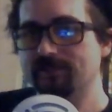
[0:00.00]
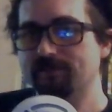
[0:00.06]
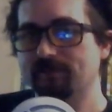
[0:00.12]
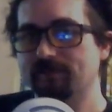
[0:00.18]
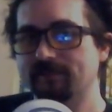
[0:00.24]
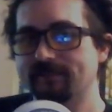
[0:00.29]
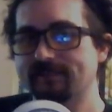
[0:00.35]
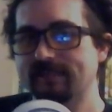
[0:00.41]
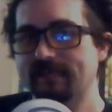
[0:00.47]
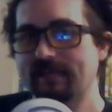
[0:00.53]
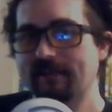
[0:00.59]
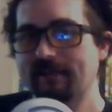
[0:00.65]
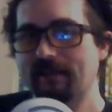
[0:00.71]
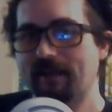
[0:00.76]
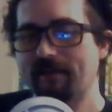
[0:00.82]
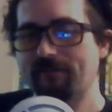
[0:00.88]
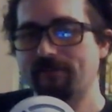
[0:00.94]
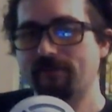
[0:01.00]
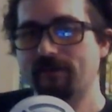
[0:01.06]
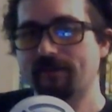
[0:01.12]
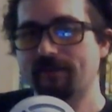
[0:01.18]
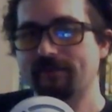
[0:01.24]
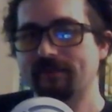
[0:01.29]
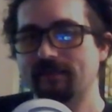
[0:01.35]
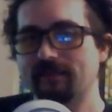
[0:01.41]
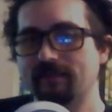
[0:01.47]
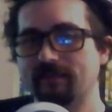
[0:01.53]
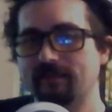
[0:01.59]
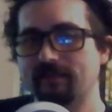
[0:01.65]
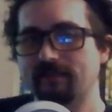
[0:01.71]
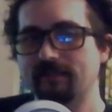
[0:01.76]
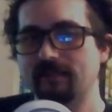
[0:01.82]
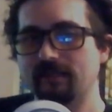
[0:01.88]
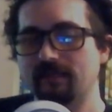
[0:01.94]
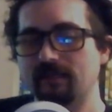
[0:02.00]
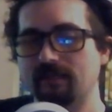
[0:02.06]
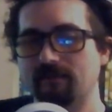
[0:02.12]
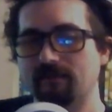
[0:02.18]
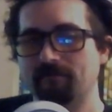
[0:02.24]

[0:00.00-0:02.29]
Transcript: but I thought that the